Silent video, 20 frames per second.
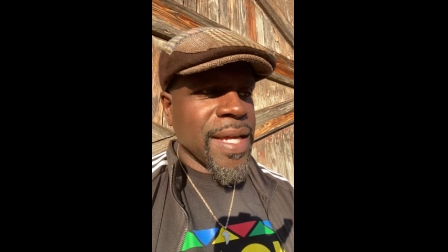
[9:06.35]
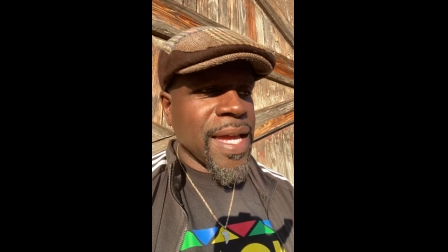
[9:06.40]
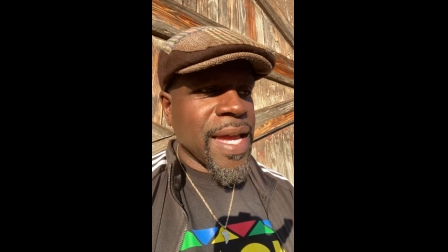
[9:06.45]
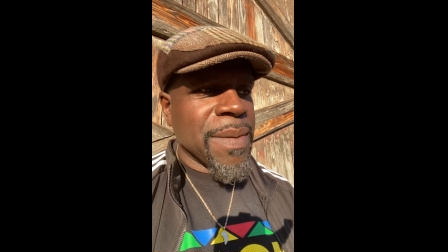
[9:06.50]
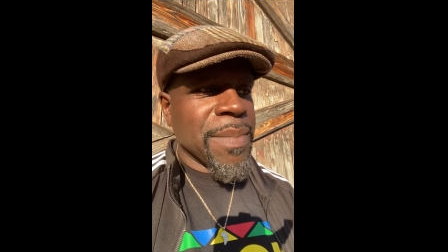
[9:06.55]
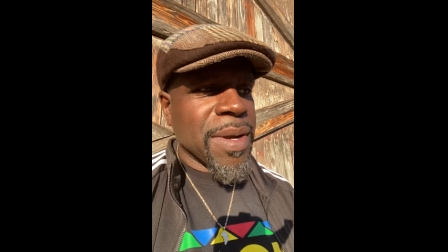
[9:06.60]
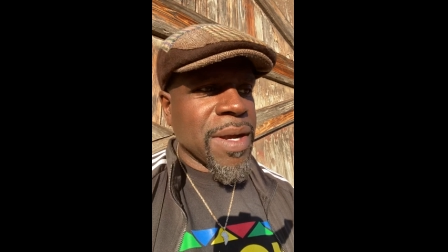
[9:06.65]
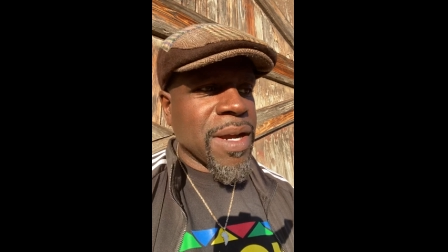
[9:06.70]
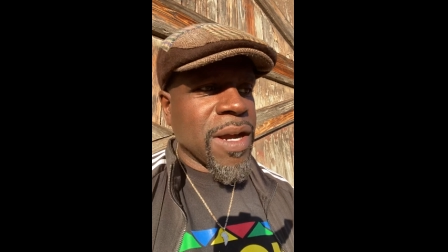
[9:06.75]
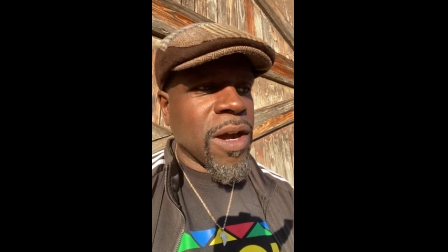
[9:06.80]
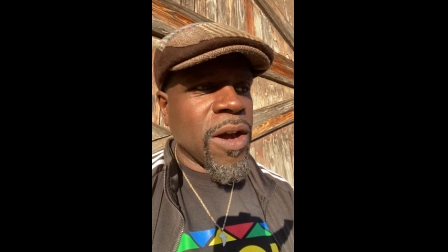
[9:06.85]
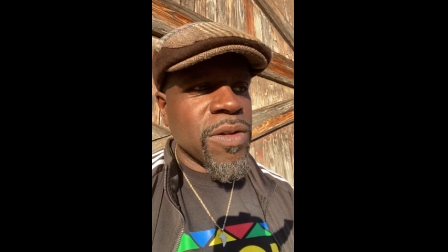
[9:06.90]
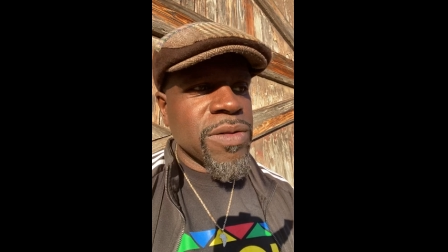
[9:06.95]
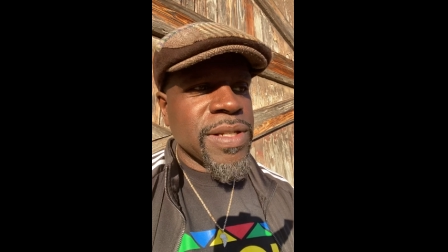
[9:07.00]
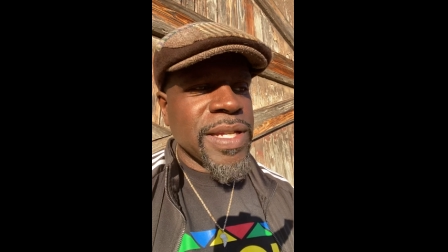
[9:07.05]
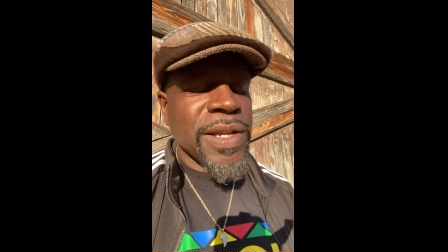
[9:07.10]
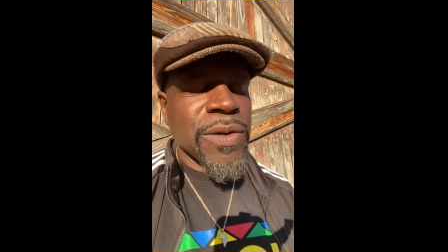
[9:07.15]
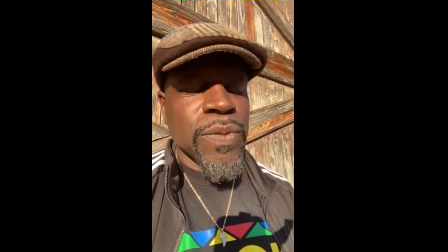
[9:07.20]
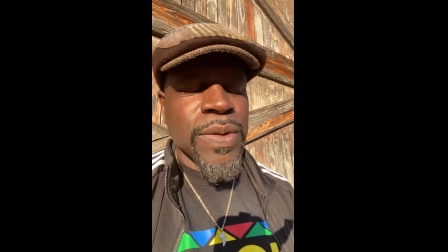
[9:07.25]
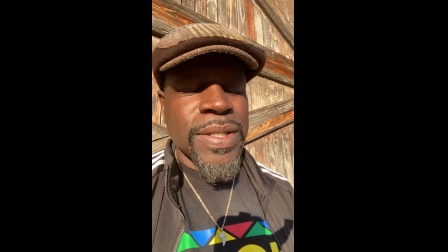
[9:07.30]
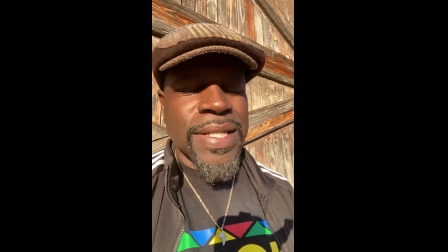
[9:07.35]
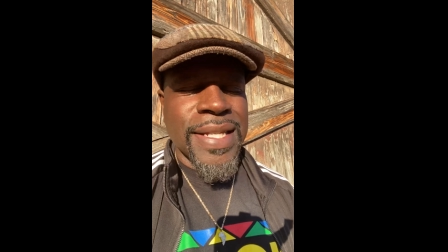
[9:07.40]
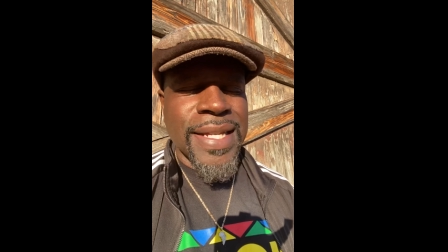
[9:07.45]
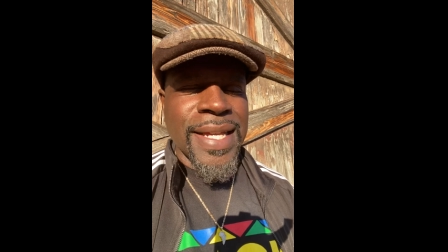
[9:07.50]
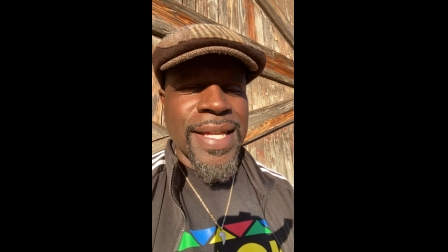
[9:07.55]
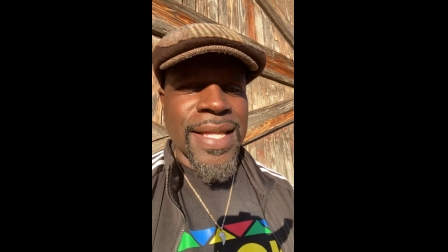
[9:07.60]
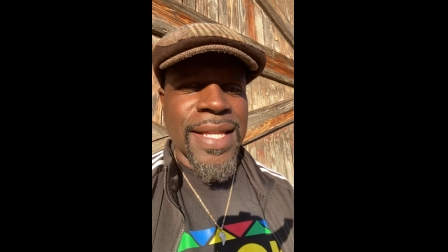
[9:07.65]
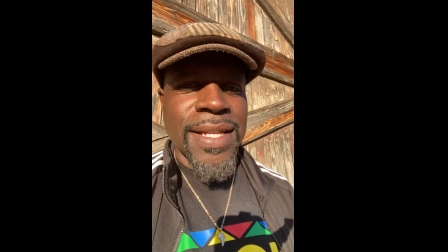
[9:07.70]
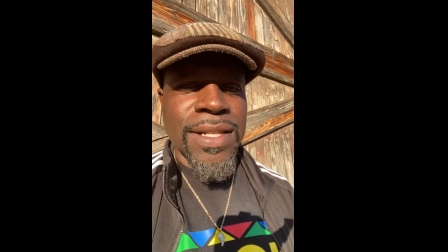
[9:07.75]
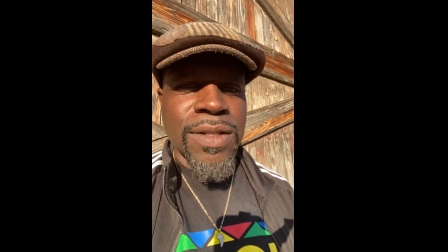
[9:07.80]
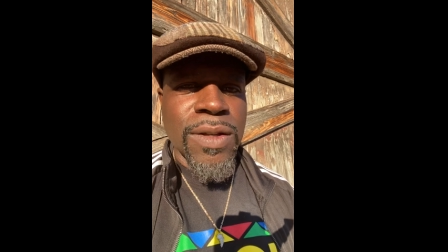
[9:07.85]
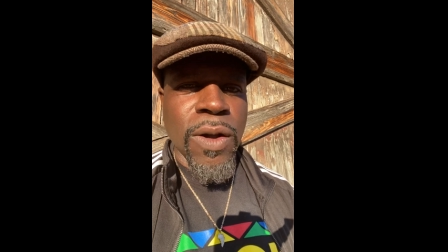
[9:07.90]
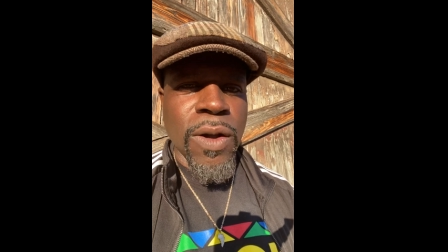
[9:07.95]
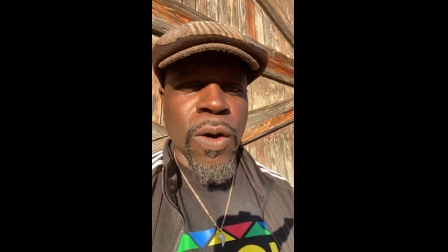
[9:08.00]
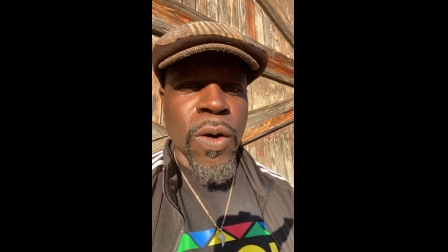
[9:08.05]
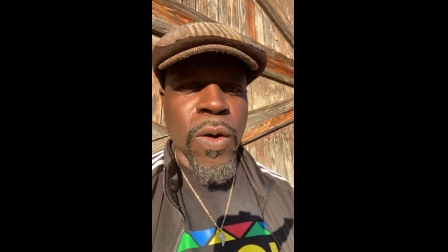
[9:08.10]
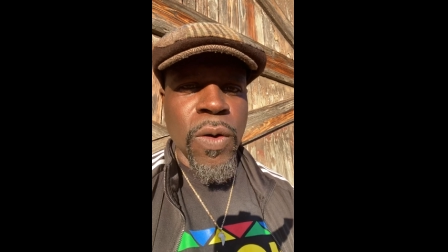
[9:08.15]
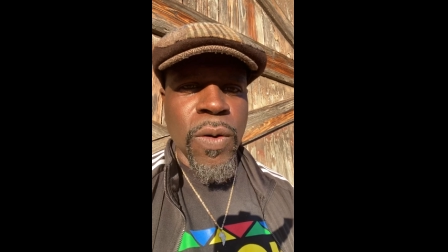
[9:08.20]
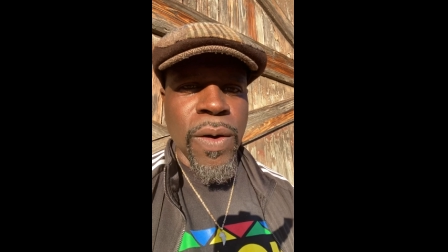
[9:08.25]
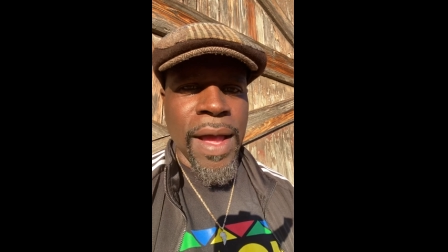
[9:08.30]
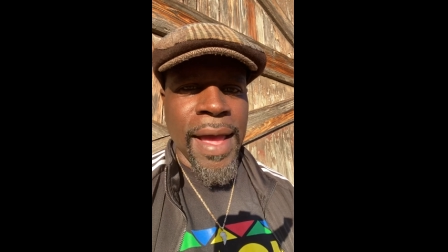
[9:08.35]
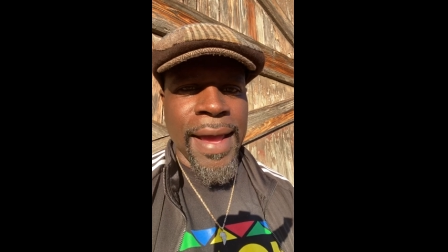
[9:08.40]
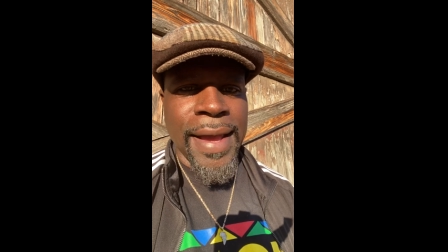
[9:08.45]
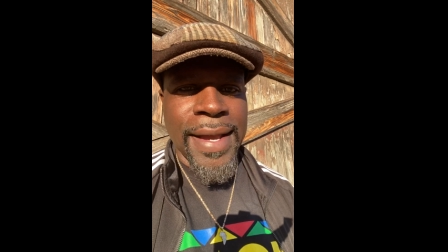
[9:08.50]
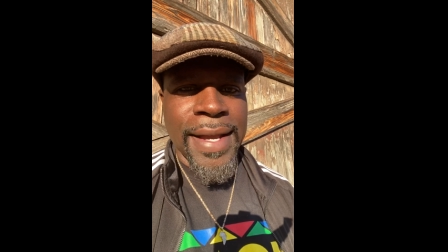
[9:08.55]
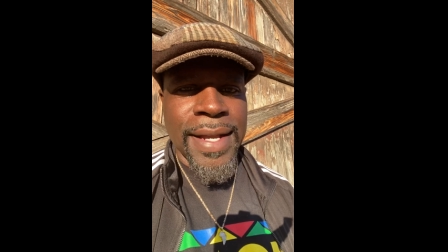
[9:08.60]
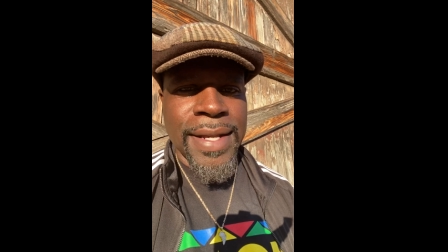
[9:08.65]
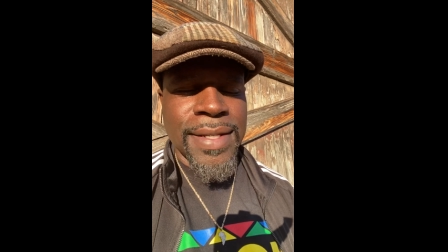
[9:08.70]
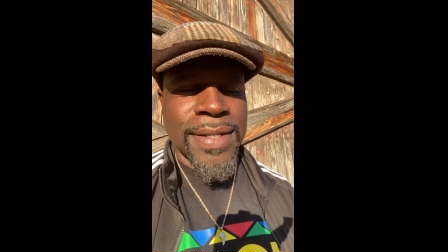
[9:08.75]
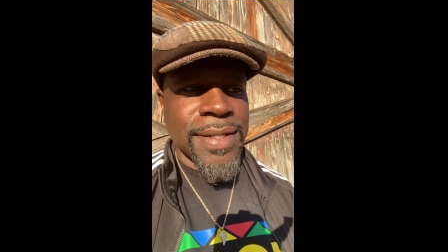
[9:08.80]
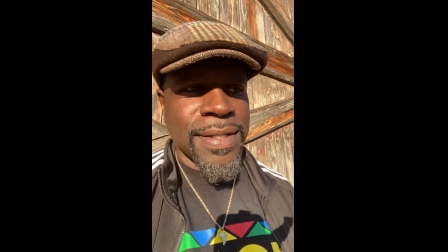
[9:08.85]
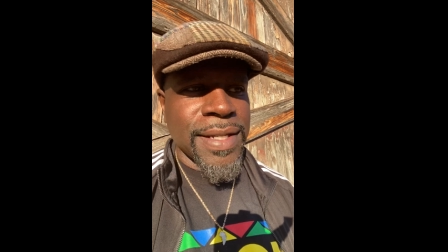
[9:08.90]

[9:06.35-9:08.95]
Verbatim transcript: And because he was in this old age,